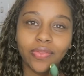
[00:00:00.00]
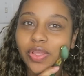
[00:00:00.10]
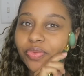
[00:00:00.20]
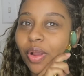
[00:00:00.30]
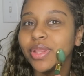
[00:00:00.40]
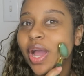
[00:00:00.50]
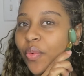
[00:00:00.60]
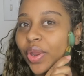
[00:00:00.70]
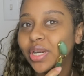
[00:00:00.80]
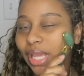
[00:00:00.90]
That's probably that
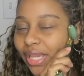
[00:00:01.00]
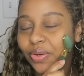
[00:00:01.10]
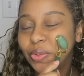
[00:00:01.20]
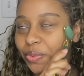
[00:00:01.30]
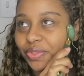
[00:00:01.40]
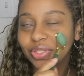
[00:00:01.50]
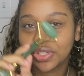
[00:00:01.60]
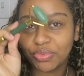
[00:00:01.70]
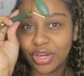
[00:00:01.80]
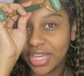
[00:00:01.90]
weird like, oh,
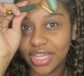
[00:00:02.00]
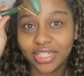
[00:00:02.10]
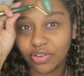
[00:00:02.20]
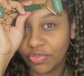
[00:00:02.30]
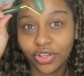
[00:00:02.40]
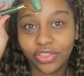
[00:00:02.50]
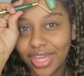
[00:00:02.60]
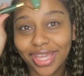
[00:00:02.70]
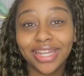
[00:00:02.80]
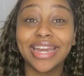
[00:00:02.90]
social media isn't a real
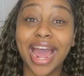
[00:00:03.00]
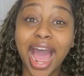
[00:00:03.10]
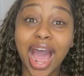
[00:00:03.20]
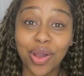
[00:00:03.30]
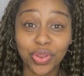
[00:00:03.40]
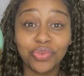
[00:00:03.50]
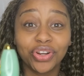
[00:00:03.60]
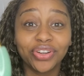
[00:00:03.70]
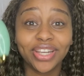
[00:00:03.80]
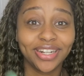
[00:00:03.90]
thing. Nah, we
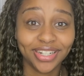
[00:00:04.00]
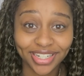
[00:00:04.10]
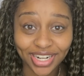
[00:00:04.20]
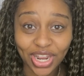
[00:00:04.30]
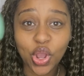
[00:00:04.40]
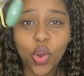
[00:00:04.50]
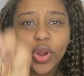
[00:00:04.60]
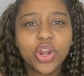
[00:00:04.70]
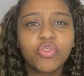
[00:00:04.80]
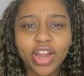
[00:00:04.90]
real here.
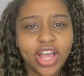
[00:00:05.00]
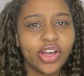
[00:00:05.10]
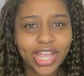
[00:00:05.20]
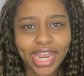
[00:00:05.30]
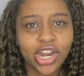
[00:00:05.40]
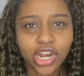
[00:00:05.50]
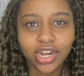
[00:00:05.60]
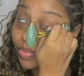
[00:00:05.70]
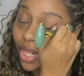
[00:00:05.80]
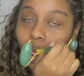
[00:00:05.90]
We're real
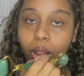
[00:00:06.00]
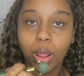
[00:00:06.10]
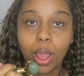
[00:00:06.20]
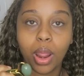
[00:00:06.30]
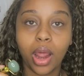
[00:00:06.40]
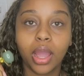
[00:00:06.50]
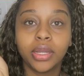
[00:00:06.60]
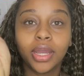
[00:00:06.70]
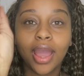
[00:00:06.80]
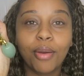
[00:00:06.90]
here.
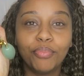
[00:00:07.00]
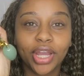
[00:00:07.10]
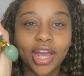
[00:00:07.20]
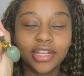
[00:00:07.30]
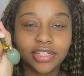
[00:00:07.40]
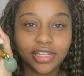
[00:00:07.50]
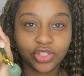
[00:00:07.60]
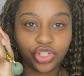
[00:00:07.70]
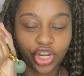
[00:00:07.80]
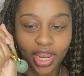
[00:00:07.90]
Because this
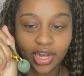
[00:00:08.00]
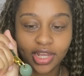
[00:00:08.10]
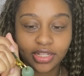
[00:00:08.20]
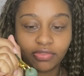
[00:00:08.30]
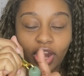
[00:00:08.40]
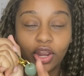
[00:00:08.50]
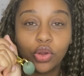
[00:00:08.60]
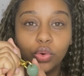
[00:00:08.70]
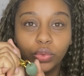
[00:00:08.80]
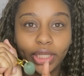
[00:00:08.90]
is jade, it's very
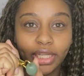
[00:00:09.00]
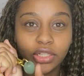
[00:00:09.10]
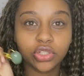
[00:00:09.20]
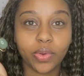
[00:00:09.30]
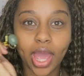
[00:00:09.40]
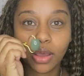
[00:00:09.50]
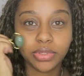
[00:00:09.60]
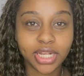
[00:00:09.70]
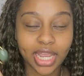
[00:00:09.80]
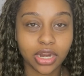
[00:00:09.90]
cooling, so it
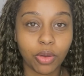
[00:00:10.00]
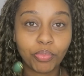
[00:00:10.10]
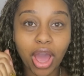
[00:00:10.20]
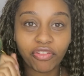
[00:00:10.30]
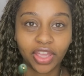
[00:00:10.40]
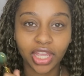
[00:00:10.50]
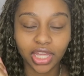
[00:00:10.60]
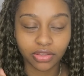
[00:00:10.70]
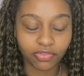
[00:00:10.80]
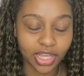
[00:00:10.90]
helps take down puffing
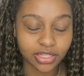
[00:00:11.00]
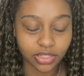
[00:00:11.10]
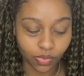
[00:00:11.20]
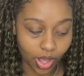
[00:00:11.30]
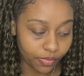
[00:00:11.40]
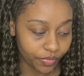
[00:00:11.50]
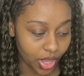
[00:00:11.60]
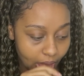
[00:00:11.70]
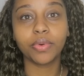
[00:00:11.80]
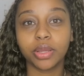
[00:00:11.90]
in the face as well.
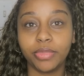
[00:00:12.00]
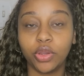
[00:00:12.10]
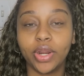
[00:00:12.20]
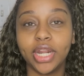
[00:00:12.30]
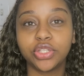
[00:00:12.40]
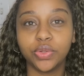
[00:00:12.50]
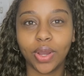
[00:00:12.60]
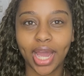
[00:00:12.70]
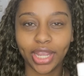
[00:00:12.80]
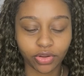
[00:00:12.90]
Now we're gonna be going
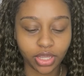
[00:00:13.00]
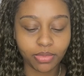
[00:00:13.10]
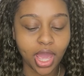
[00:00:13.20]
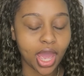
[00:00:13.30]
into eye cream.